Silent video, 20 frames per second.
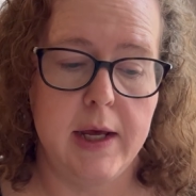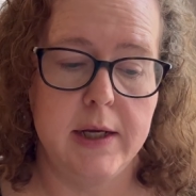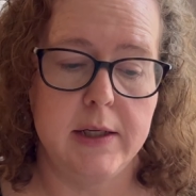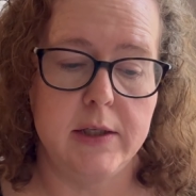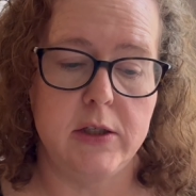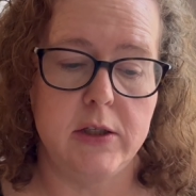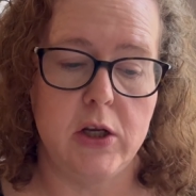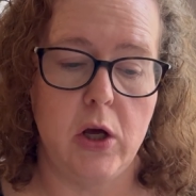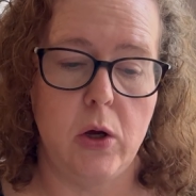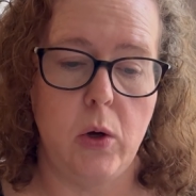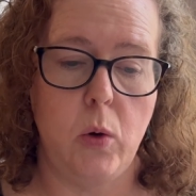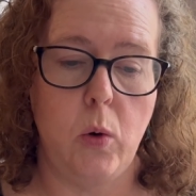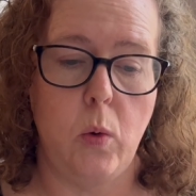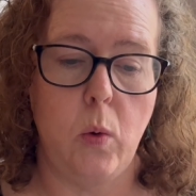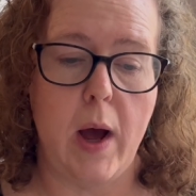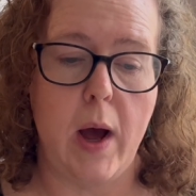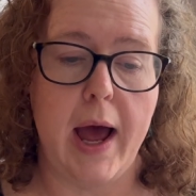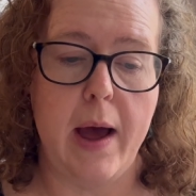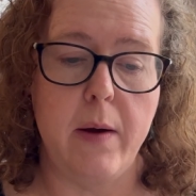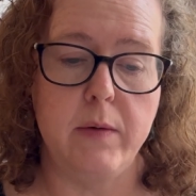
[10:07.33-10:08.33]

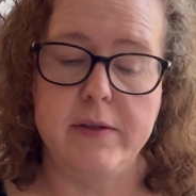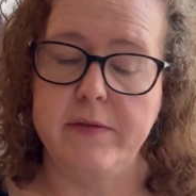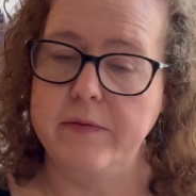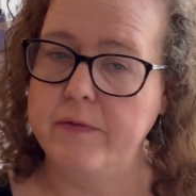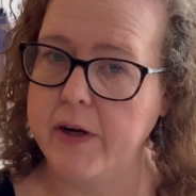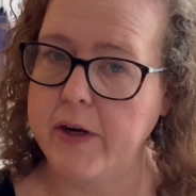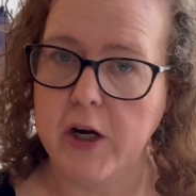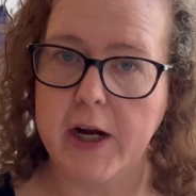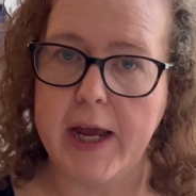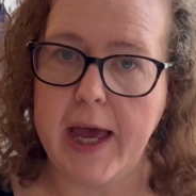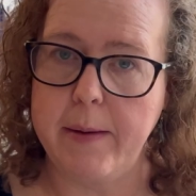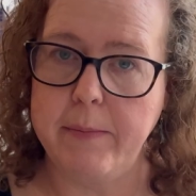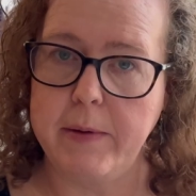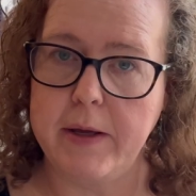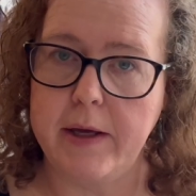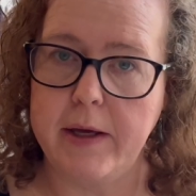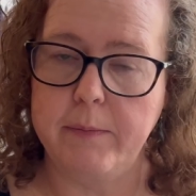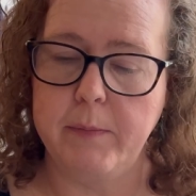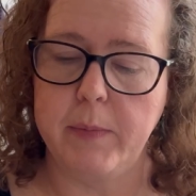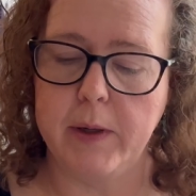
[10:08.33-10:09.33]
So I was very
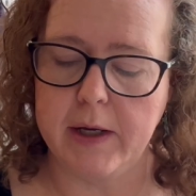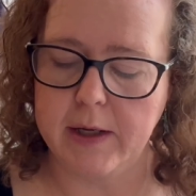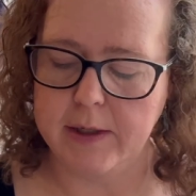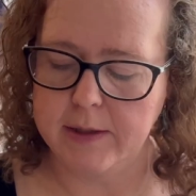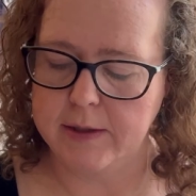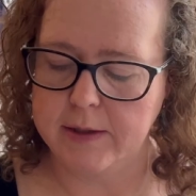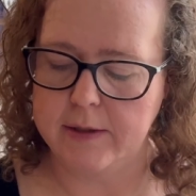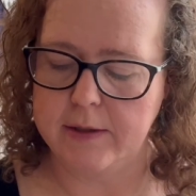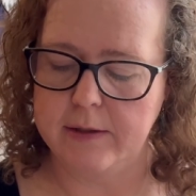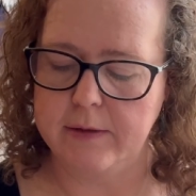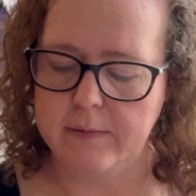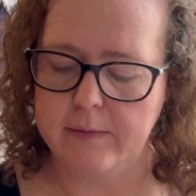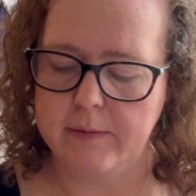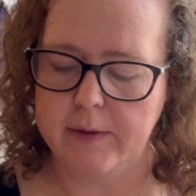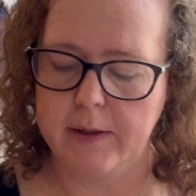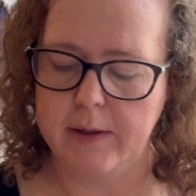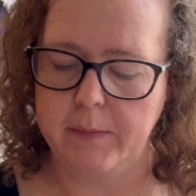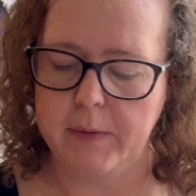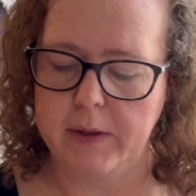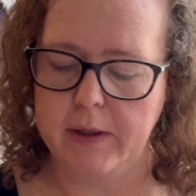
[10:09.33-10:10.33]
happy because
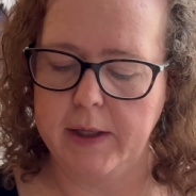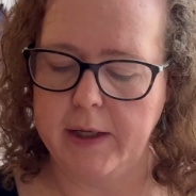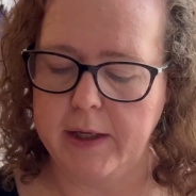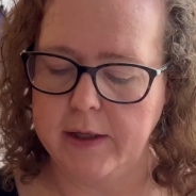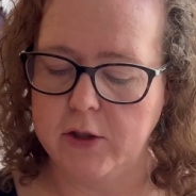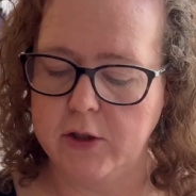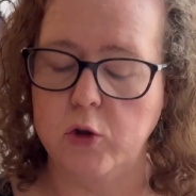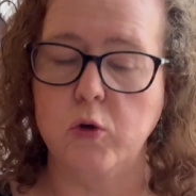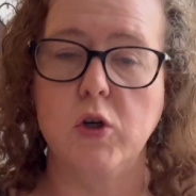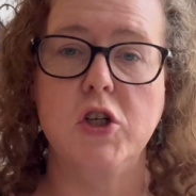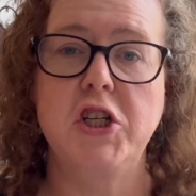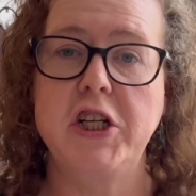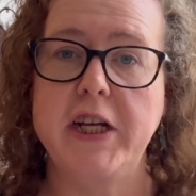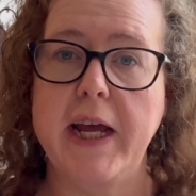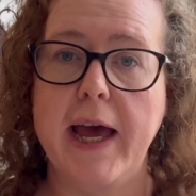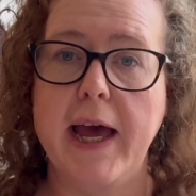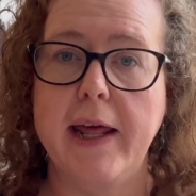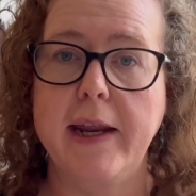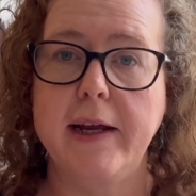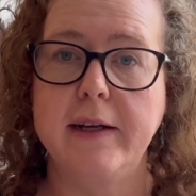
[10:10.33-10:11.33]
I'm like a scrunchie
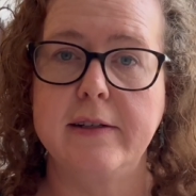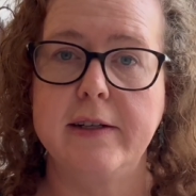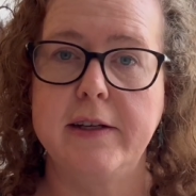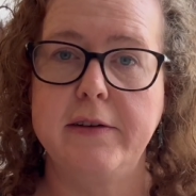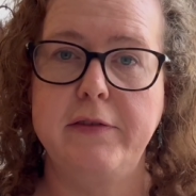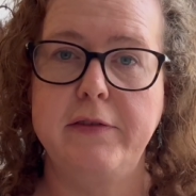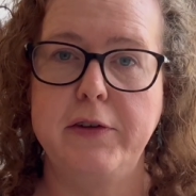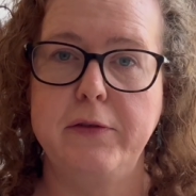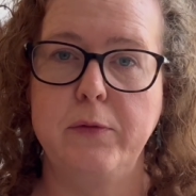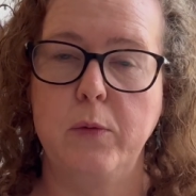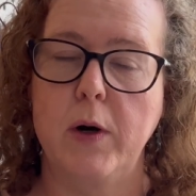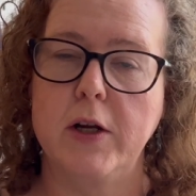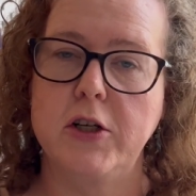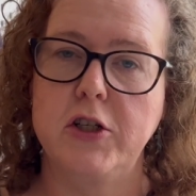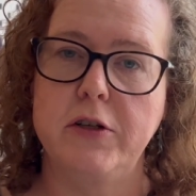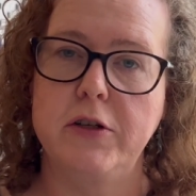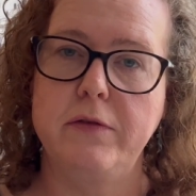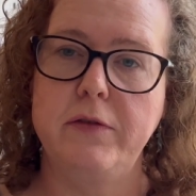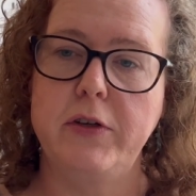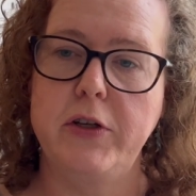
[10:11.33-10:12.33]
addict. If you've
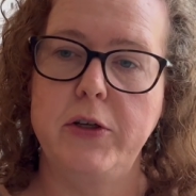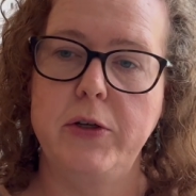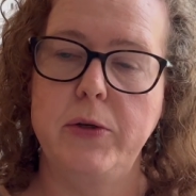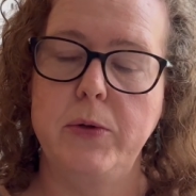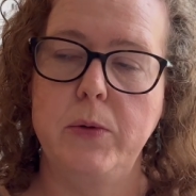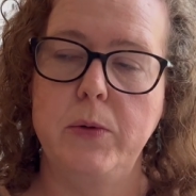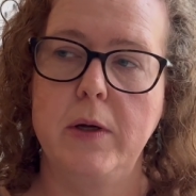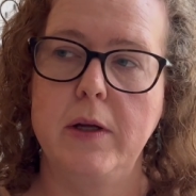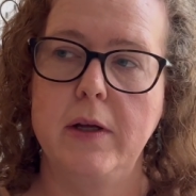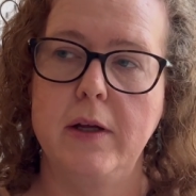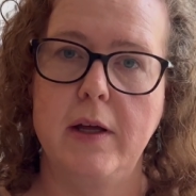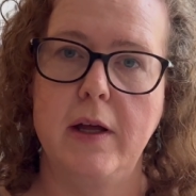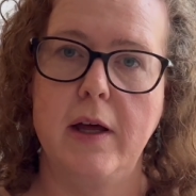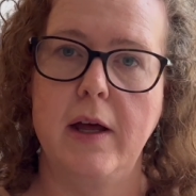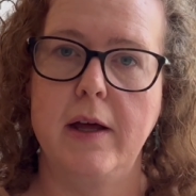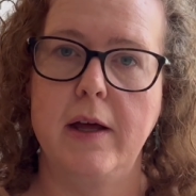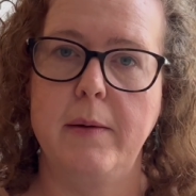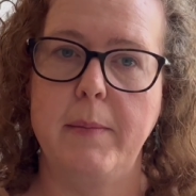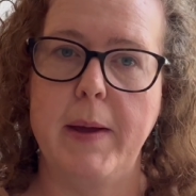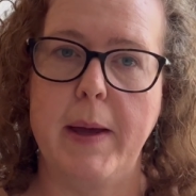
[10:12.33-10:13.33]
watched a few
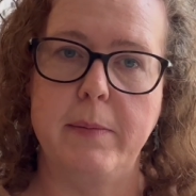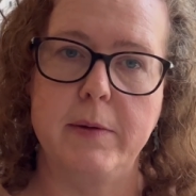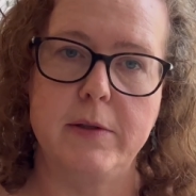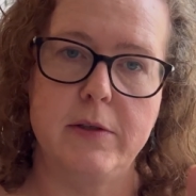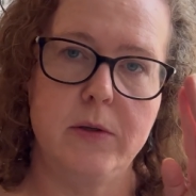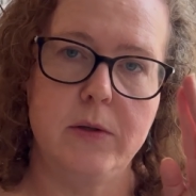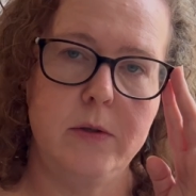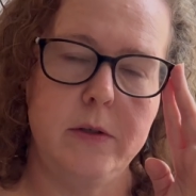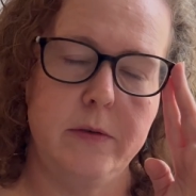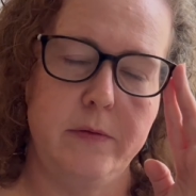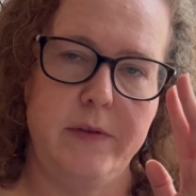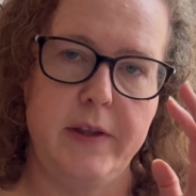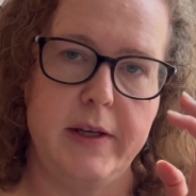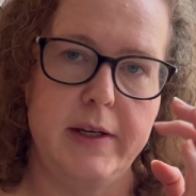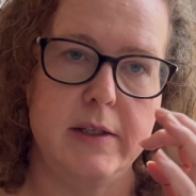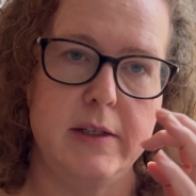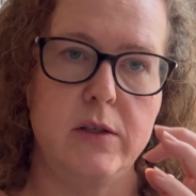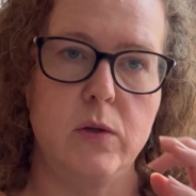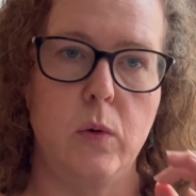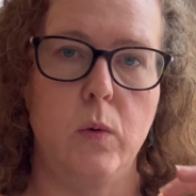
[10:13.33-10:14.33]
episodes of
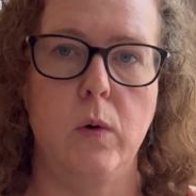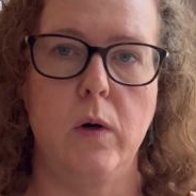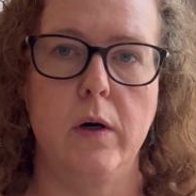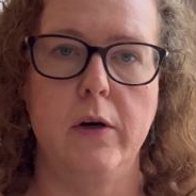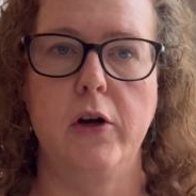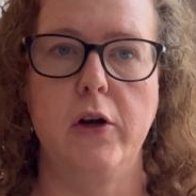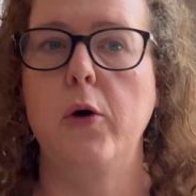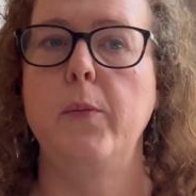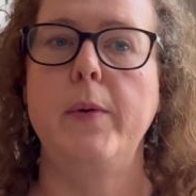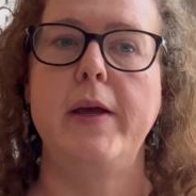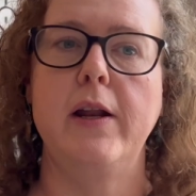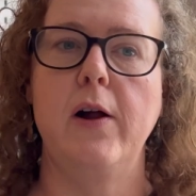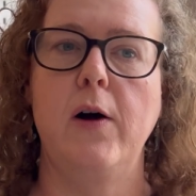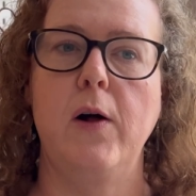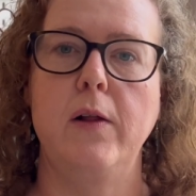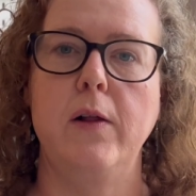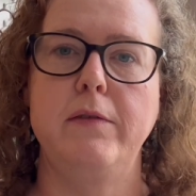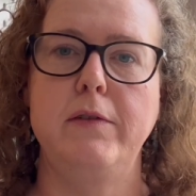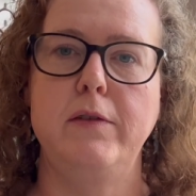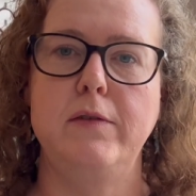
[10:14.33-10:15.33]
this or know me at
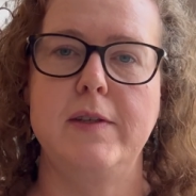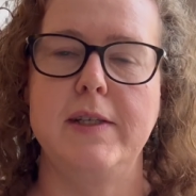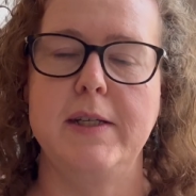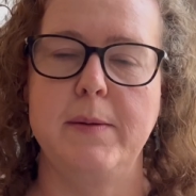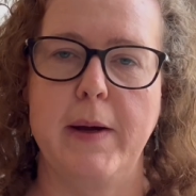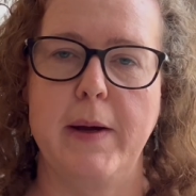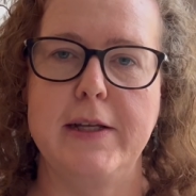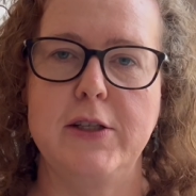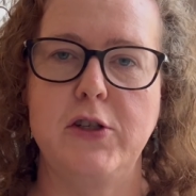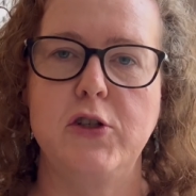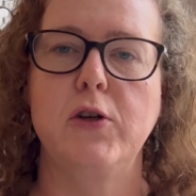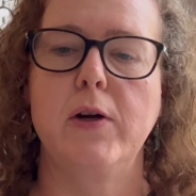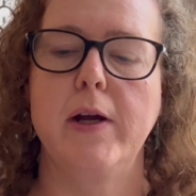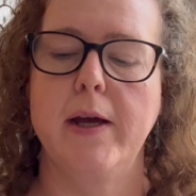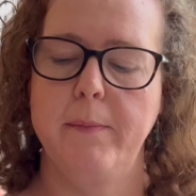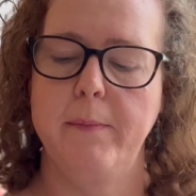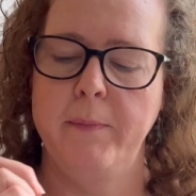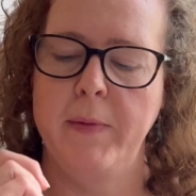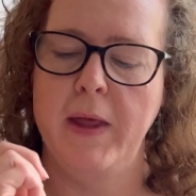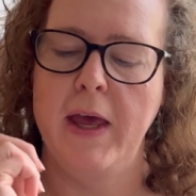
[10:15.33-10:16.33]
all, if you've seen my
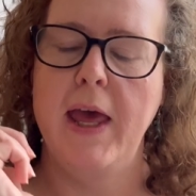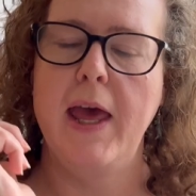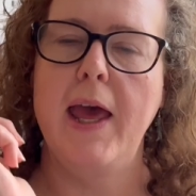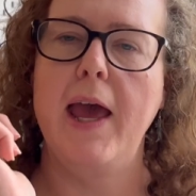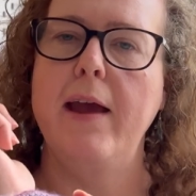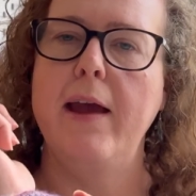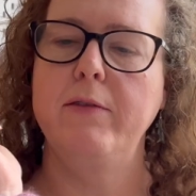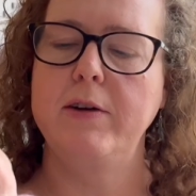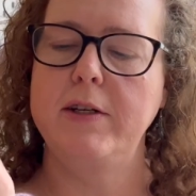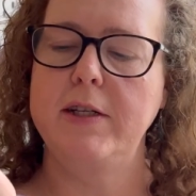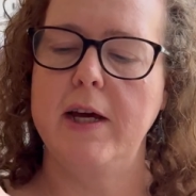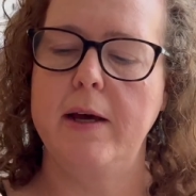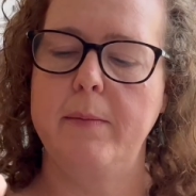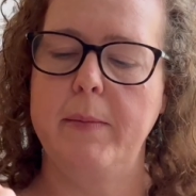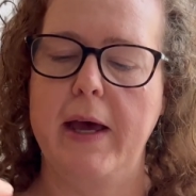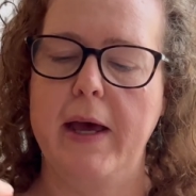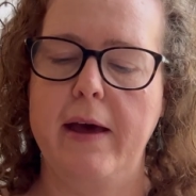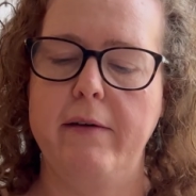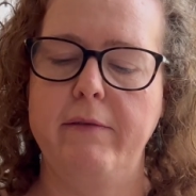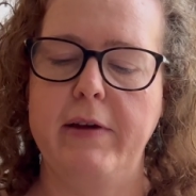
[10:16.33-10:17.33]
Instagram, every time
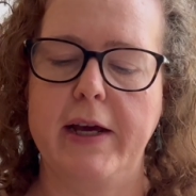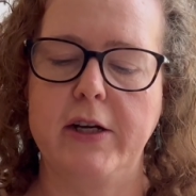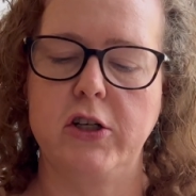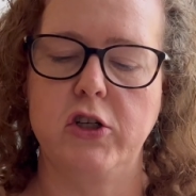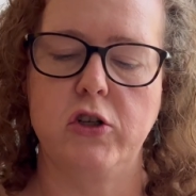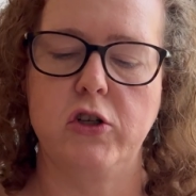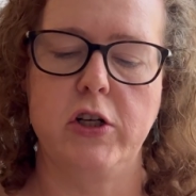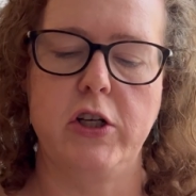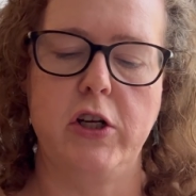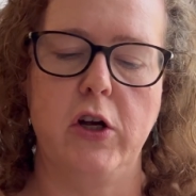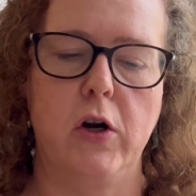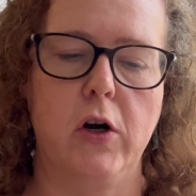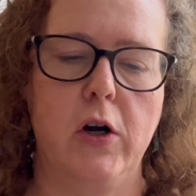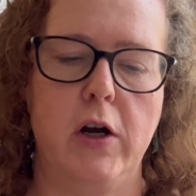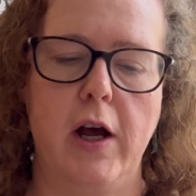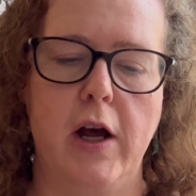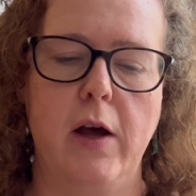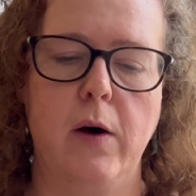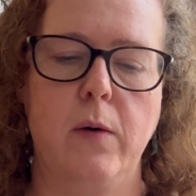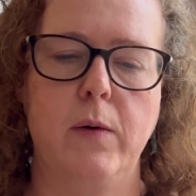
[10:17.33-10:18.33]
I have extra yarn,
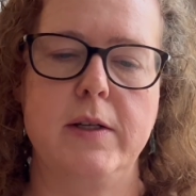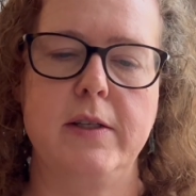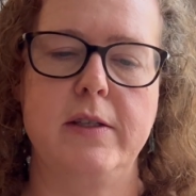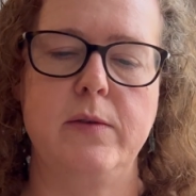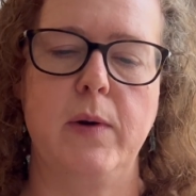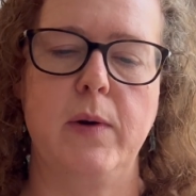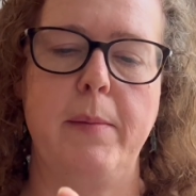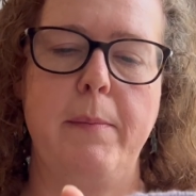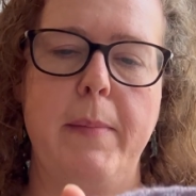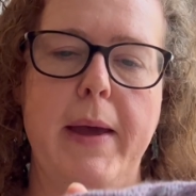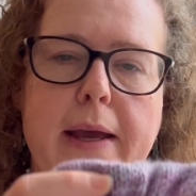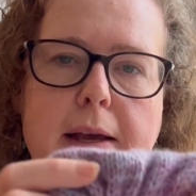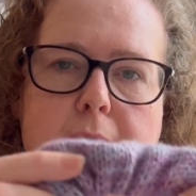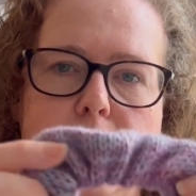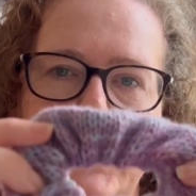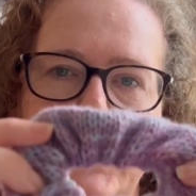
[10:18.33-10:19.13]
I always want to make a